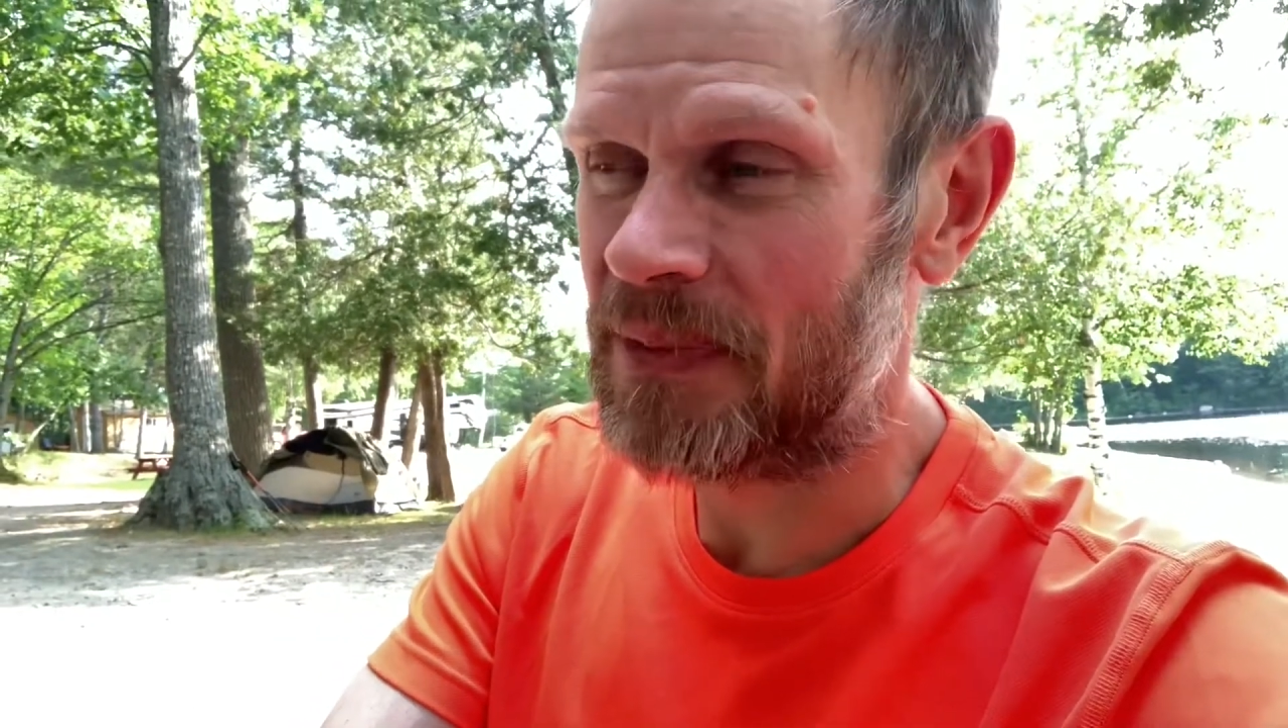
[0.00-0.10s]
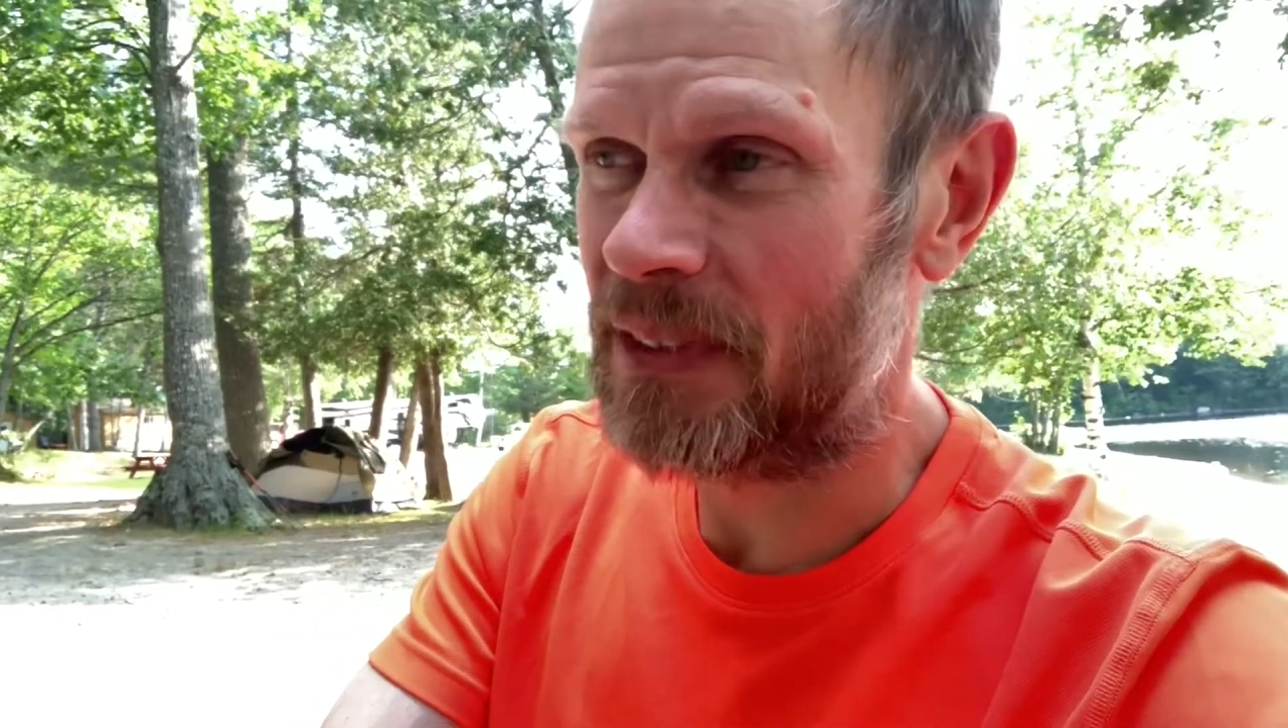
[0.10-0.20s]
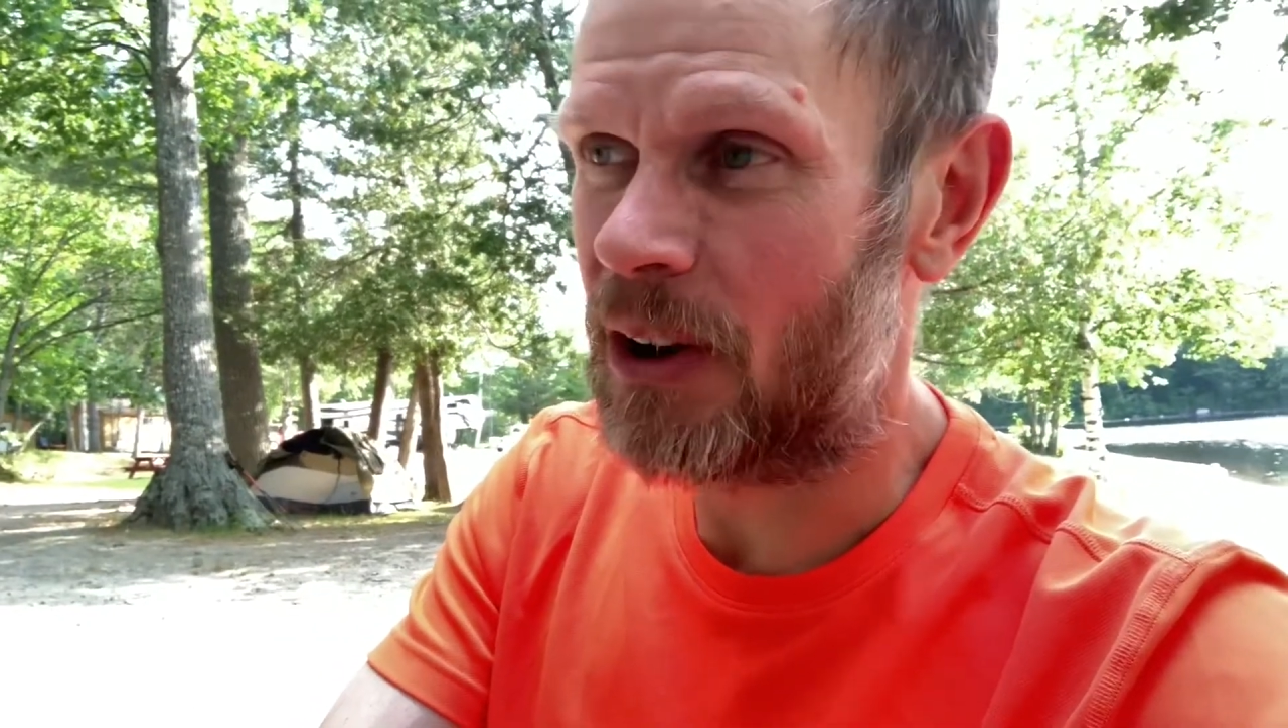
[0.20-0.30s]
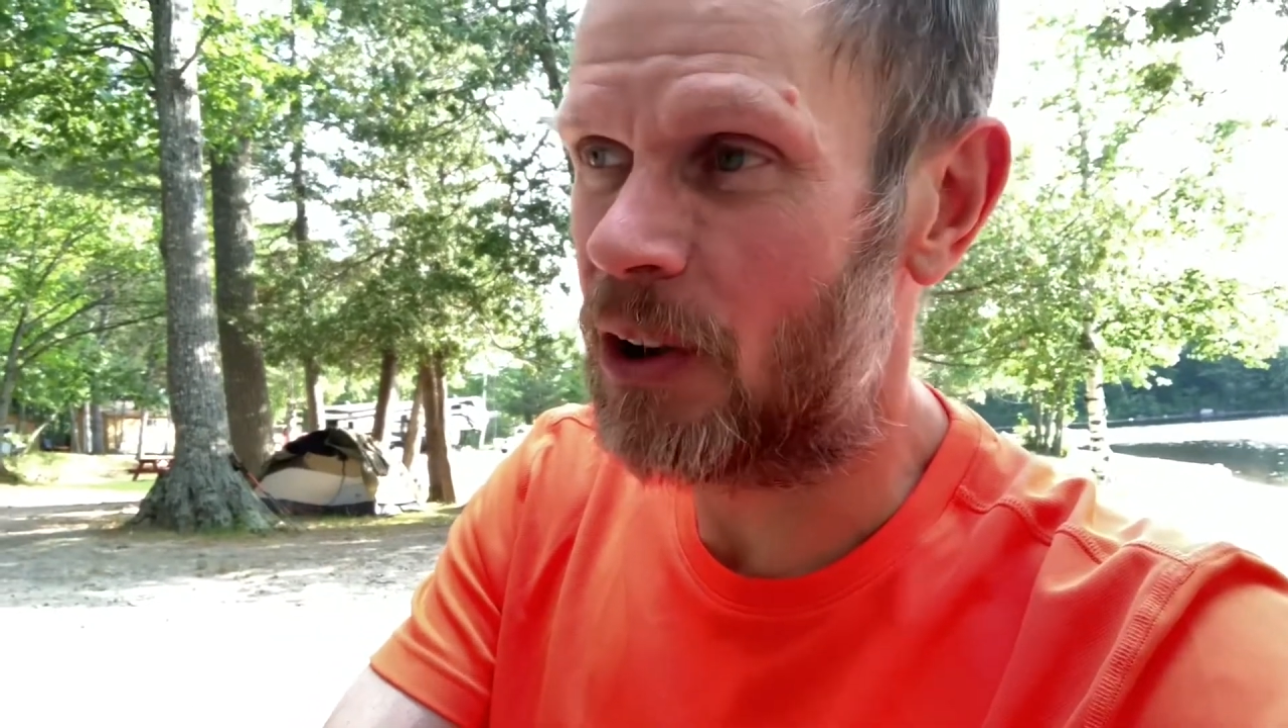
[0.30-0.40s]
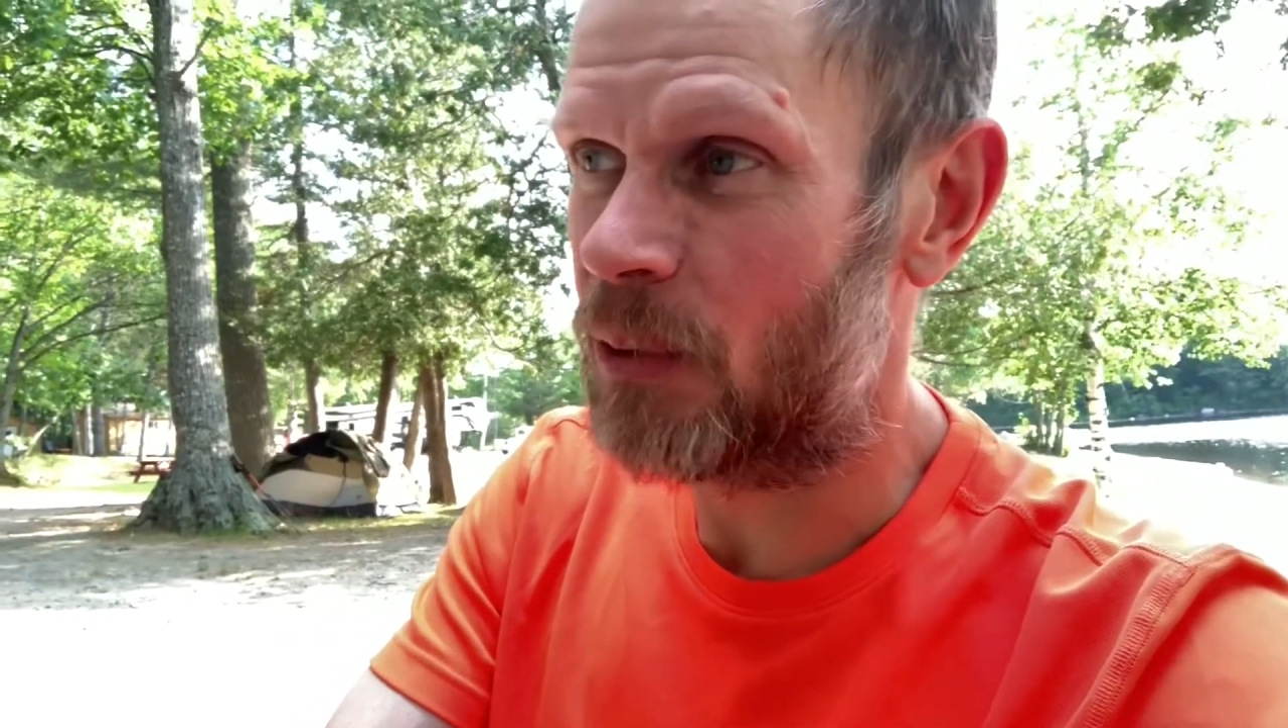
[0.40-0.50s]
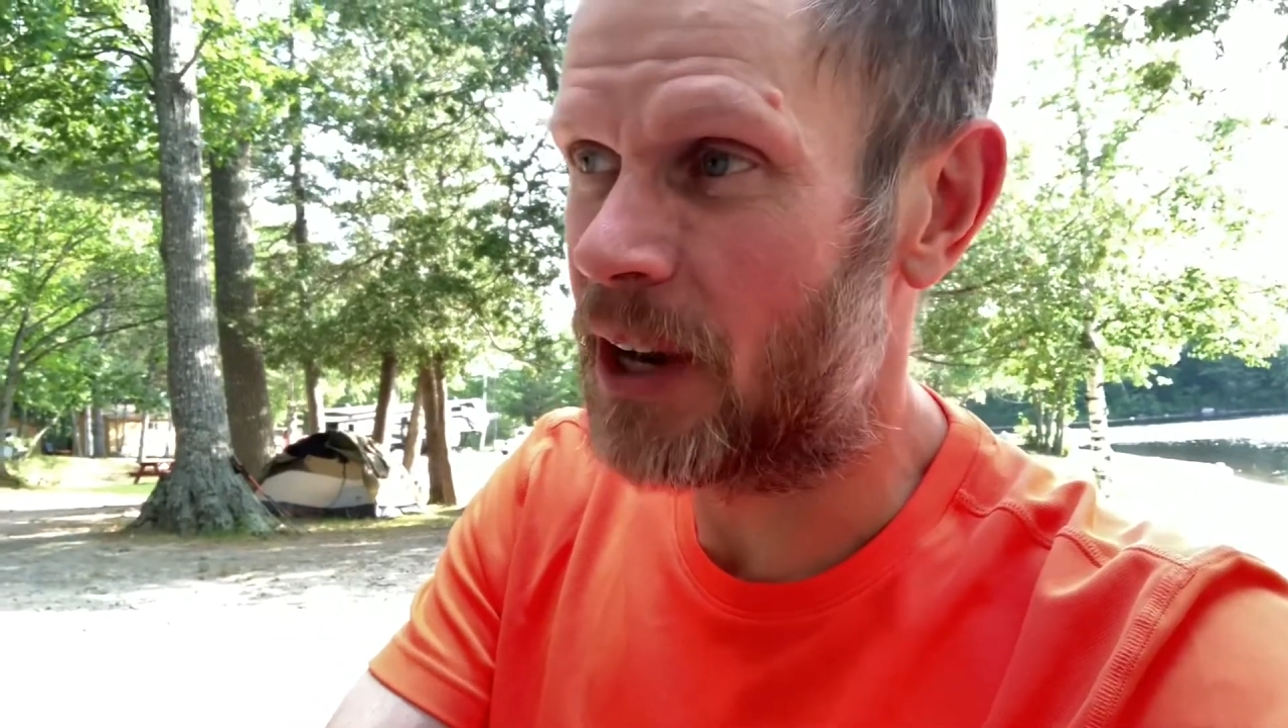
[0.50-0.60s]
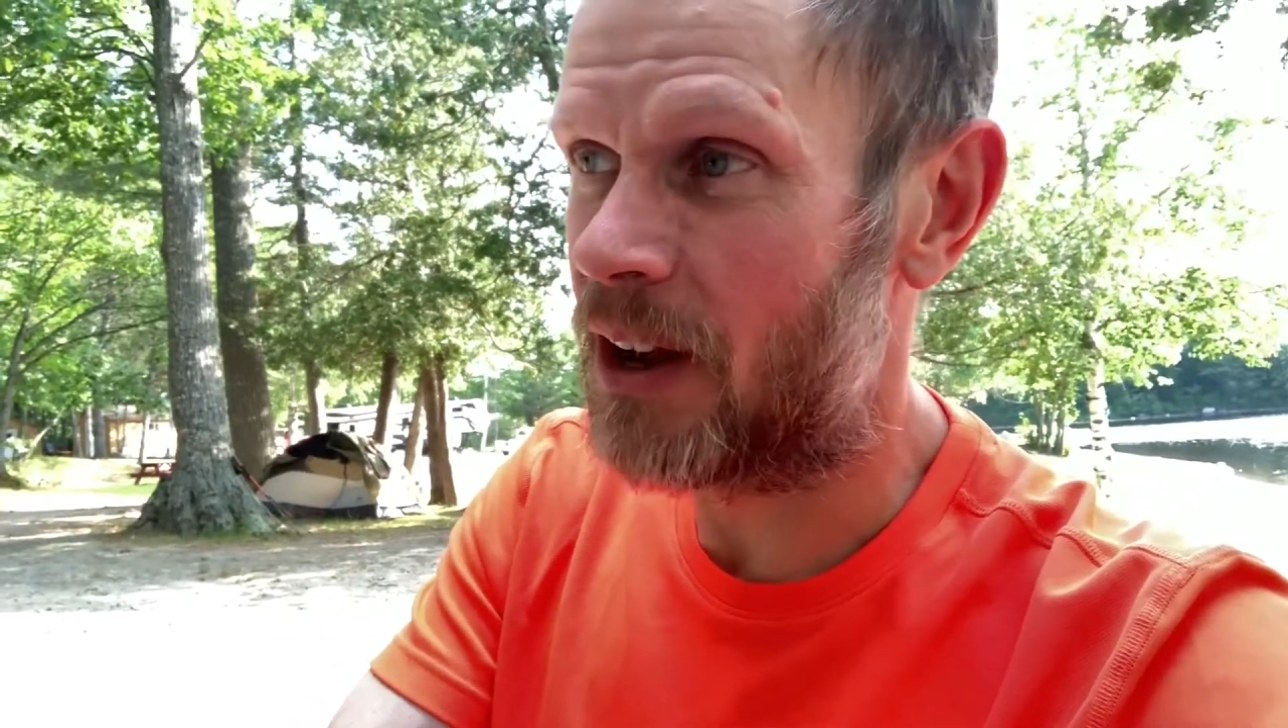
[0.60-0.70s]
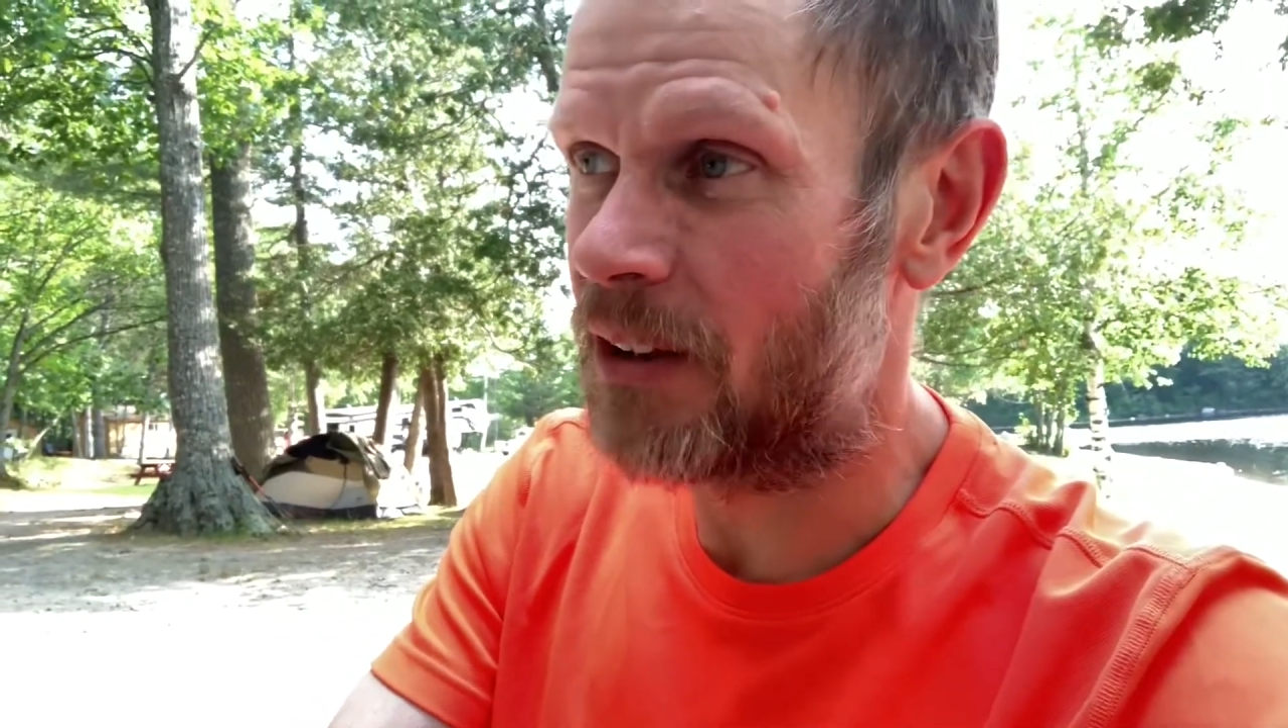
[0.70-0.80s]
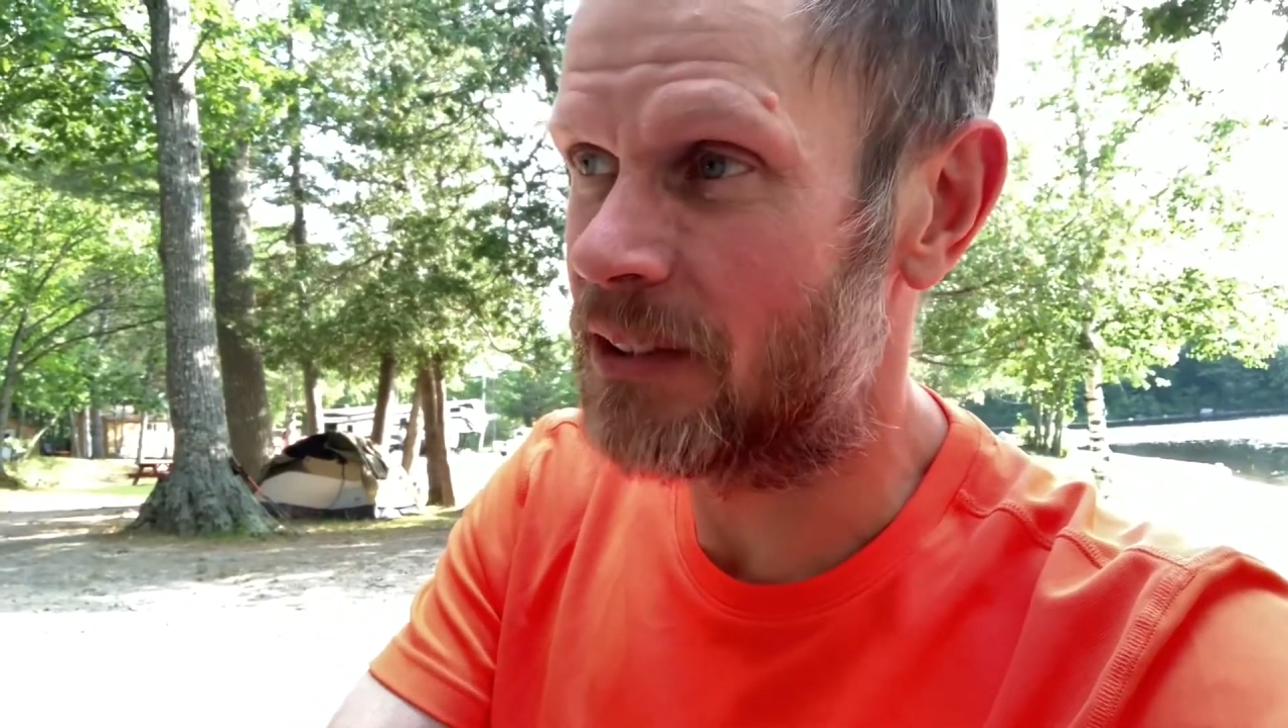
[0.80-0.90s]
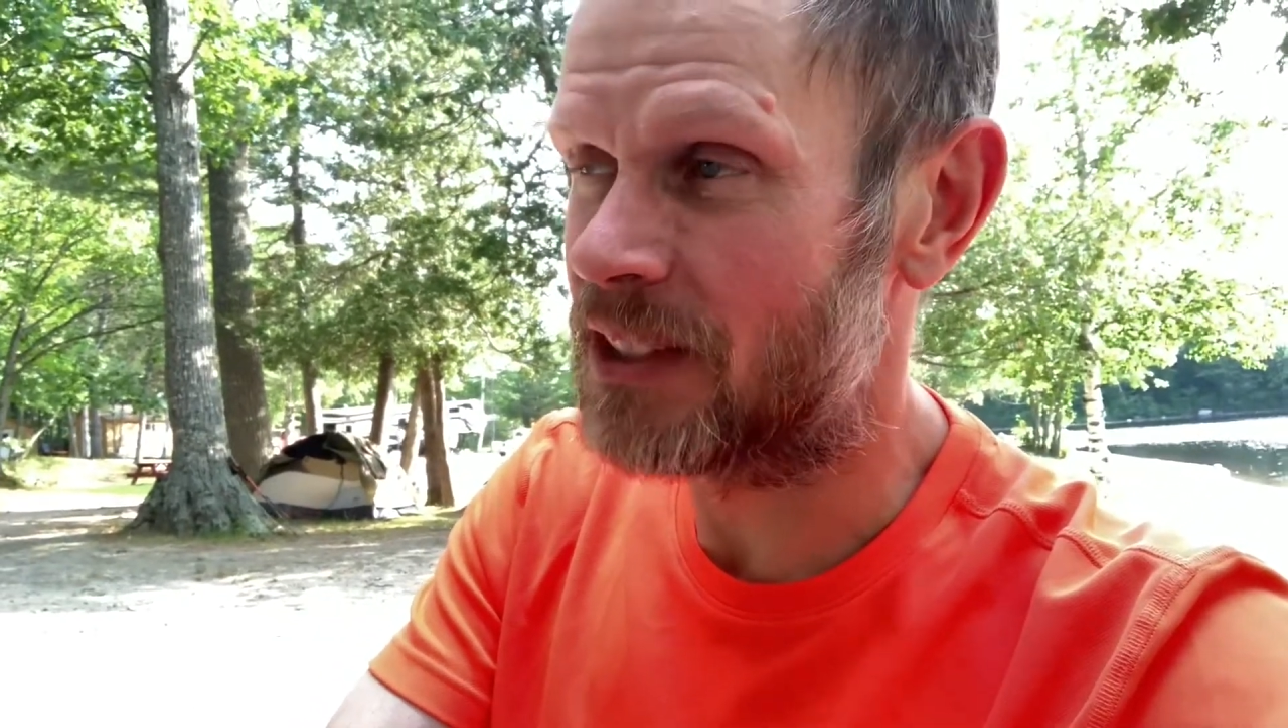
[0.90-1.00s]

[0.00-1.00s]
all around,